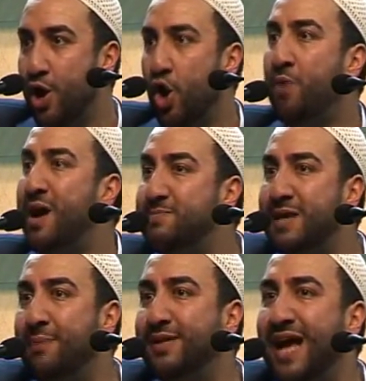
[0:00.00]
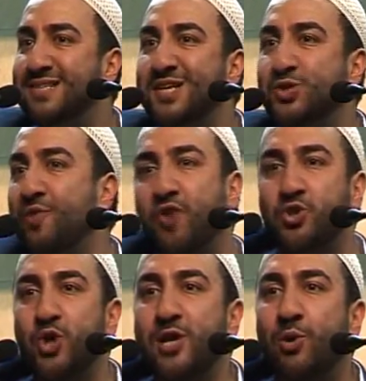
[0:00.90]
Umar bin Abdul Aziz could have
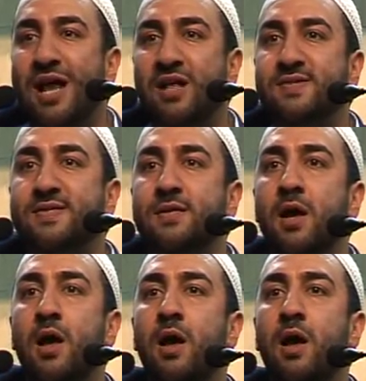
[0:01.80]
gone to anyone else.